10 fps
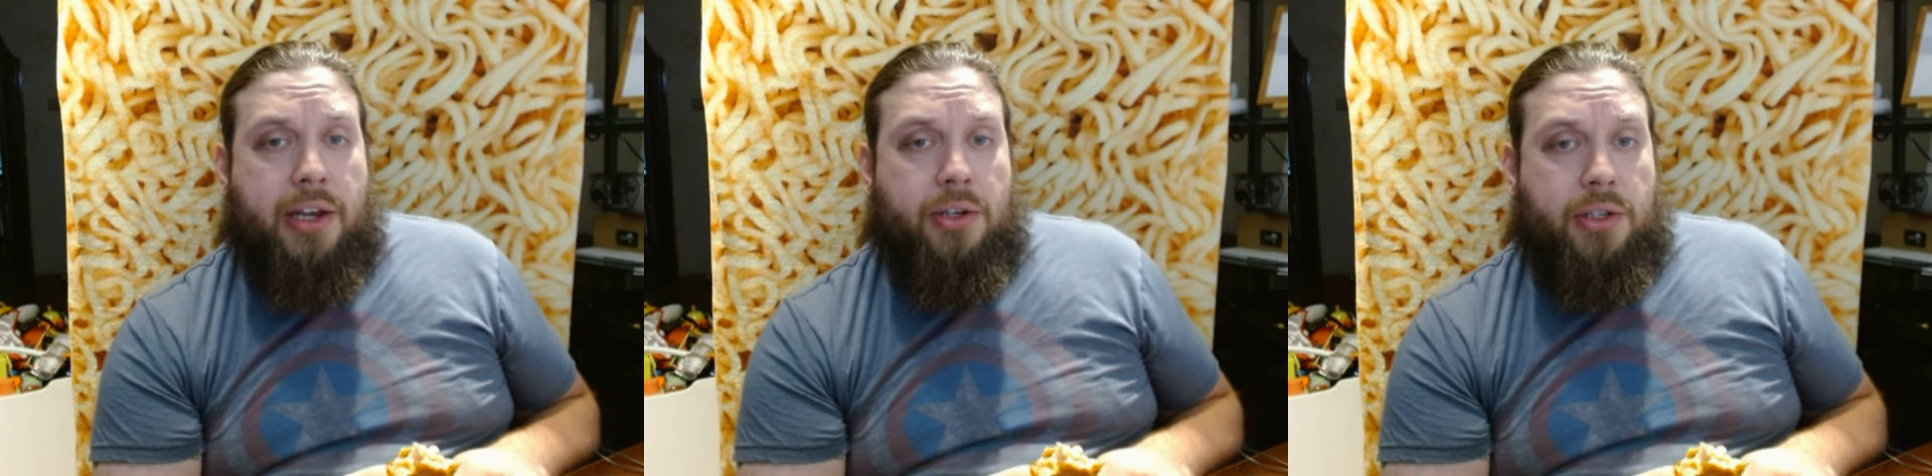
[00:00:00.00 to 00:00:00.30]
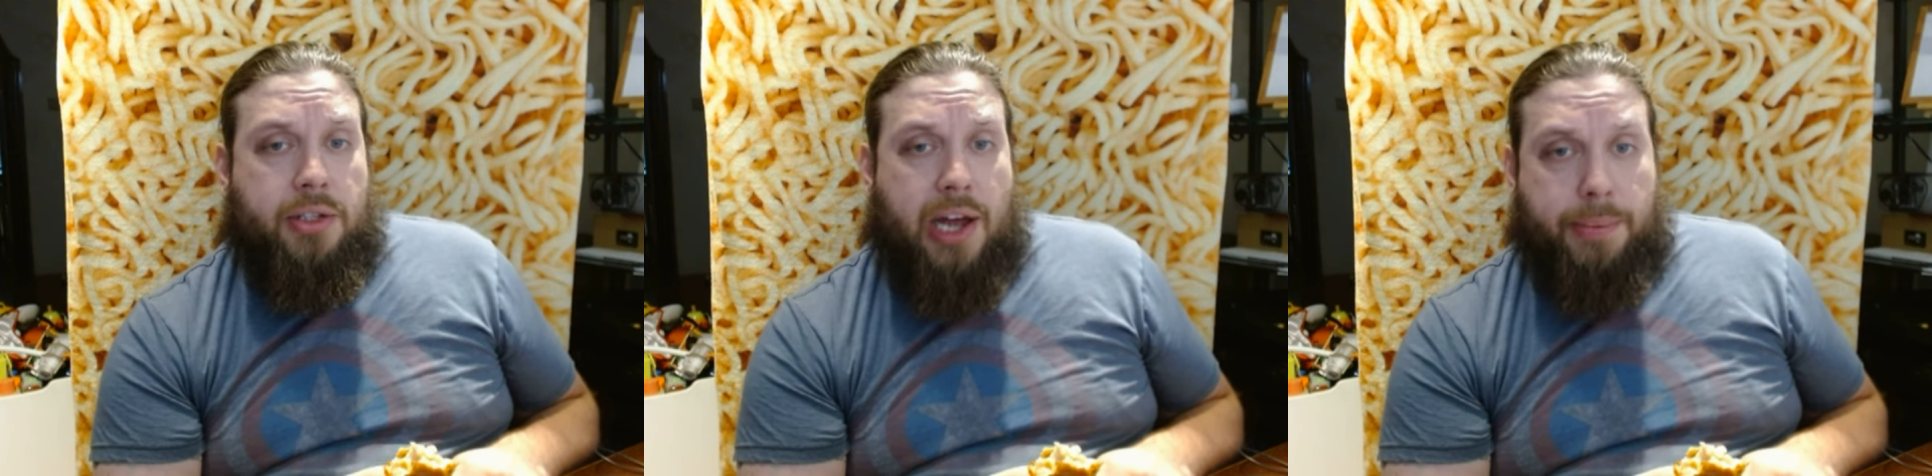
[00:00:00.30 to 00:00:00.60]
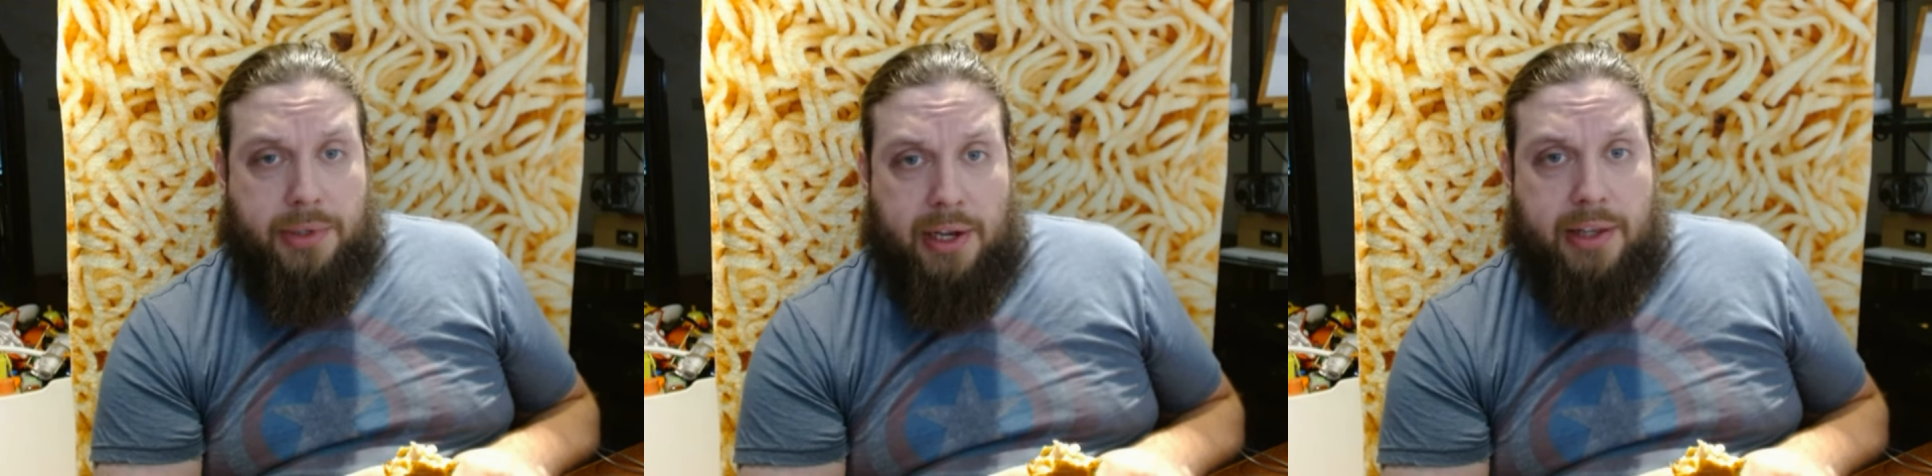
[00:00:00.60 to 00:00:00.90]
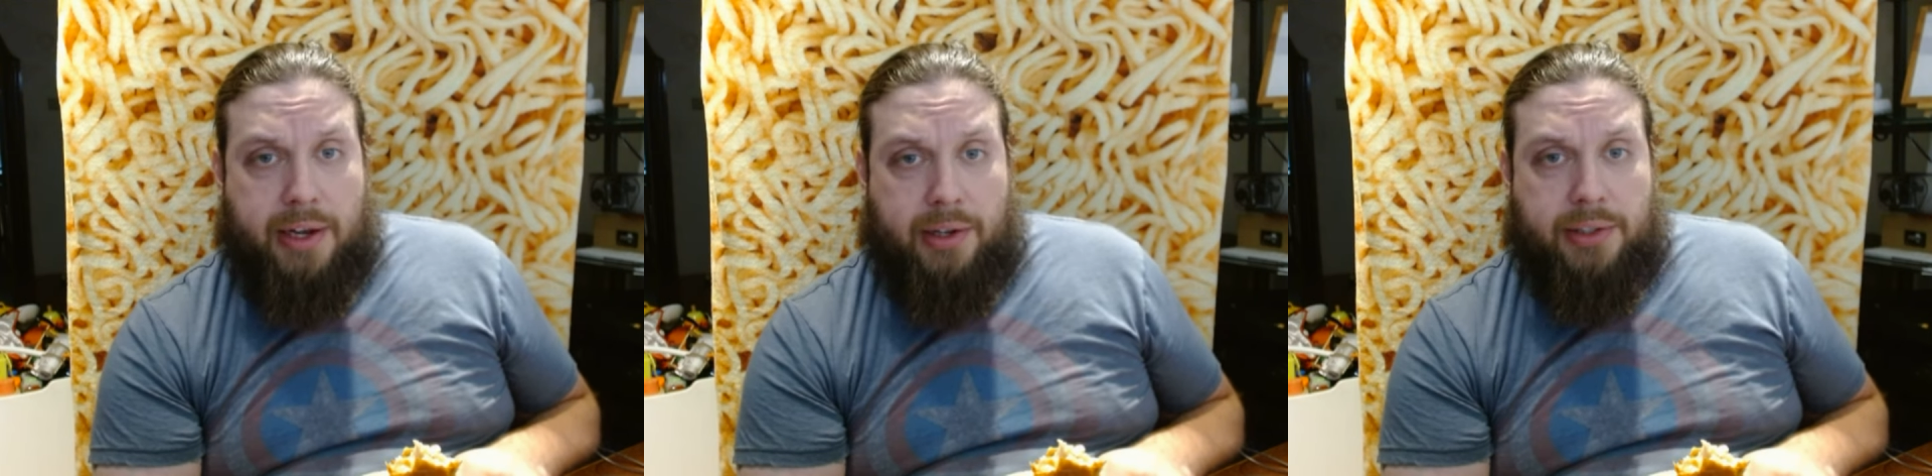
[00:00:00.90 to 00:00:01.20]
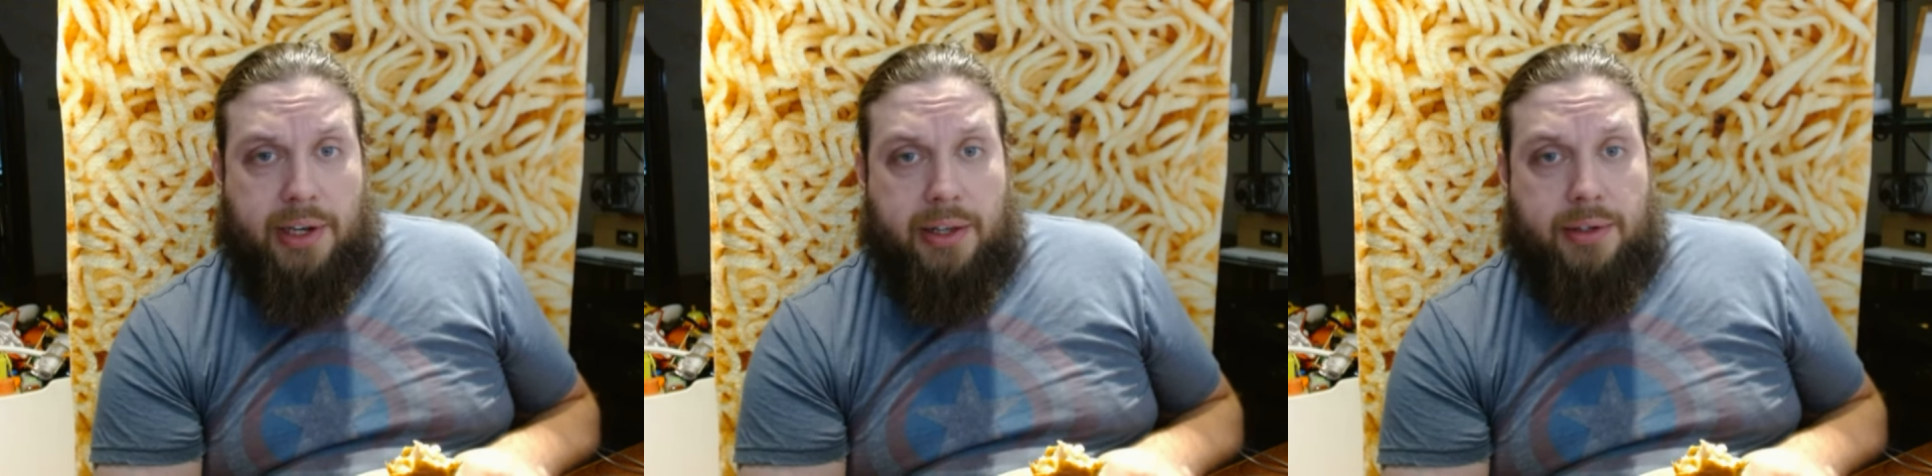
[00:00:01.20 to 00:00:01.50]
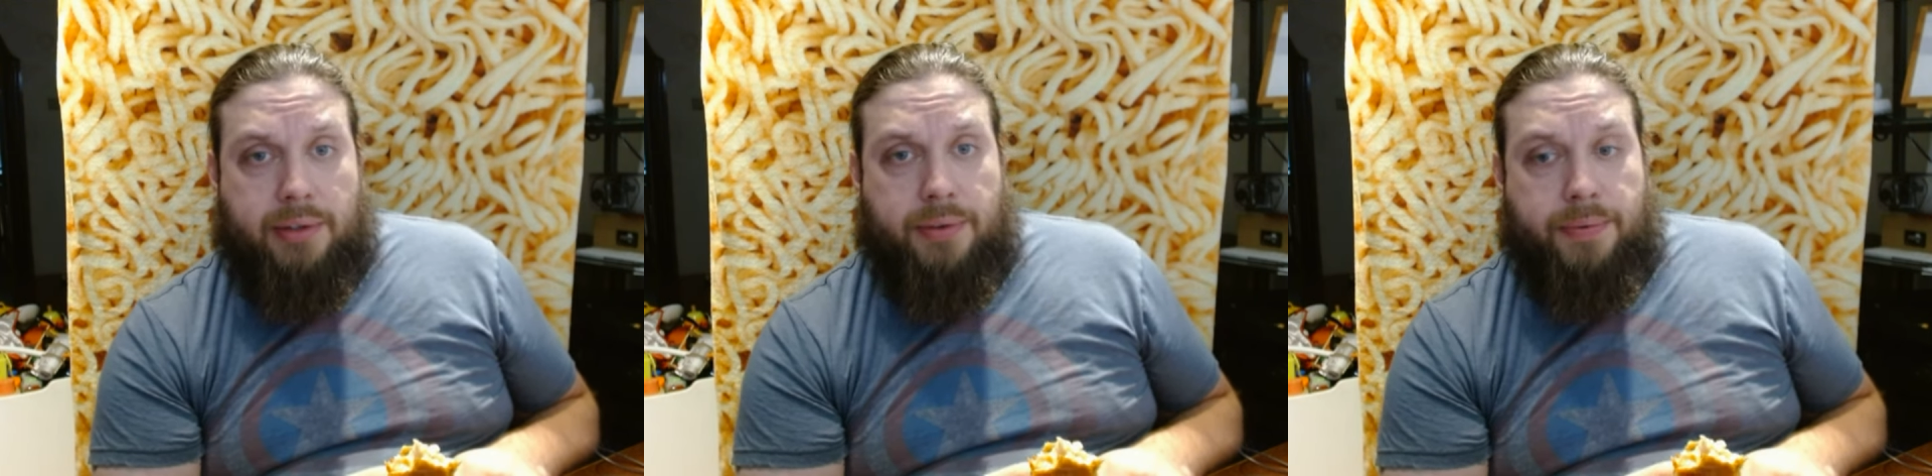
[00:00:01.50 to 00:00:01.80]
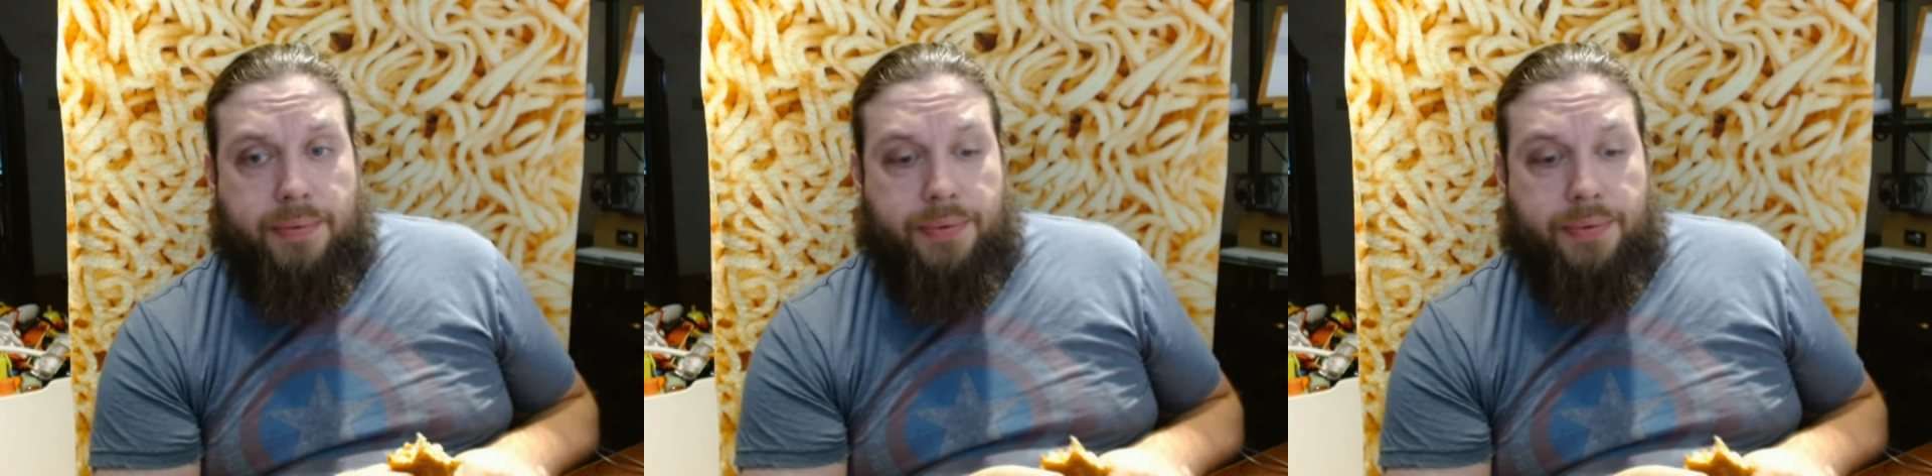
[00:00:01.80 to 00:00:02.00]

that I can just stop saying that altogether.